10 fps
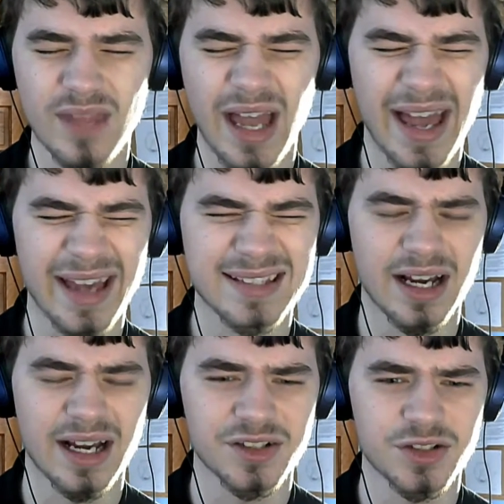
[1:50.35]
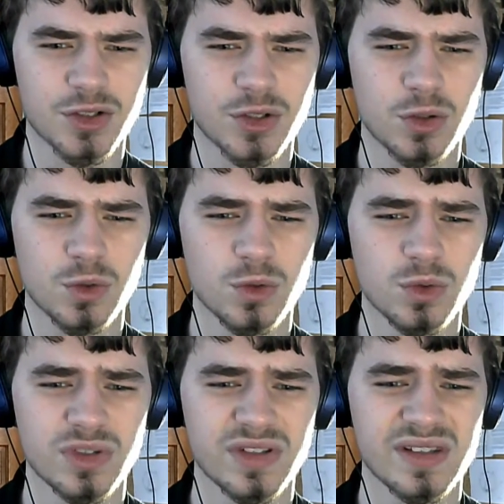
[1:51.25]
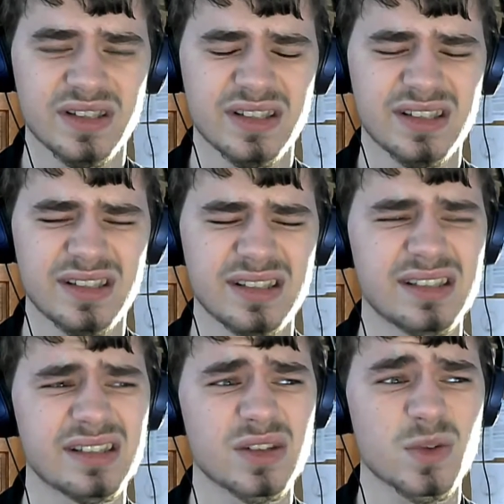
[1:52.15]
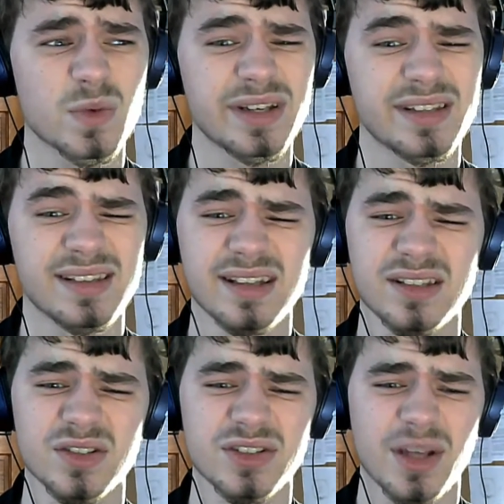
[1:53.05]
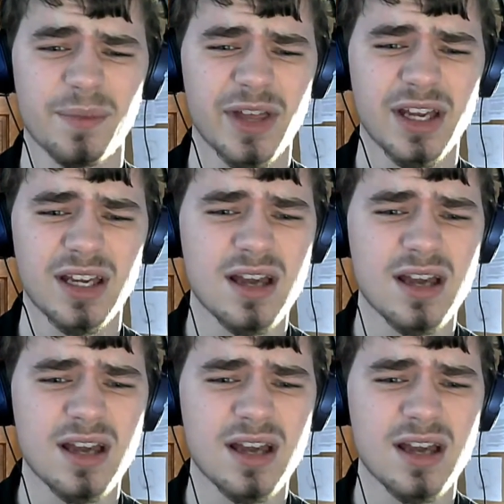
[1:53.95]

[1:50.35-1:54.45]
X two thirty-six or something?